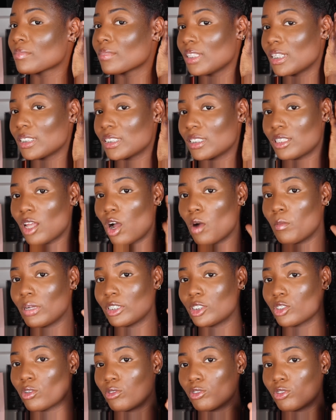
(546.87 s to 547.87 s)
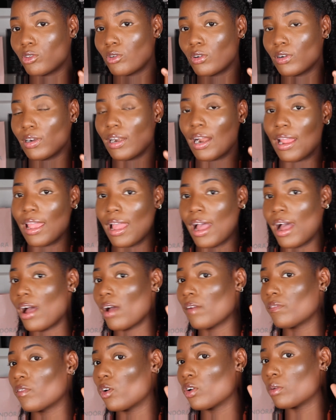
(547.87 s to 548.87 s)
this is how much contour I
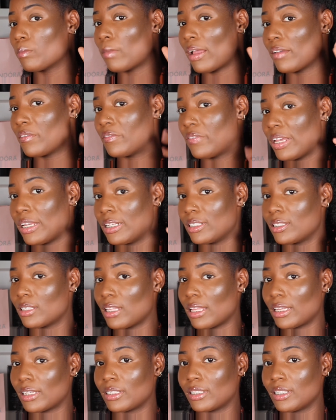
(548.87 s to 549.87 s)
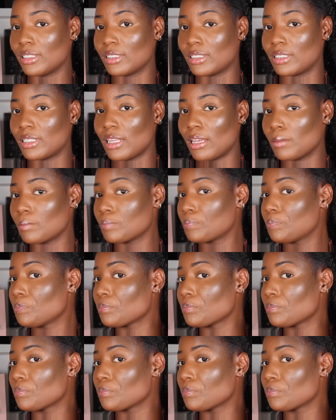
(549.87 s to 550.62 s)
have on my face. Like, this is it.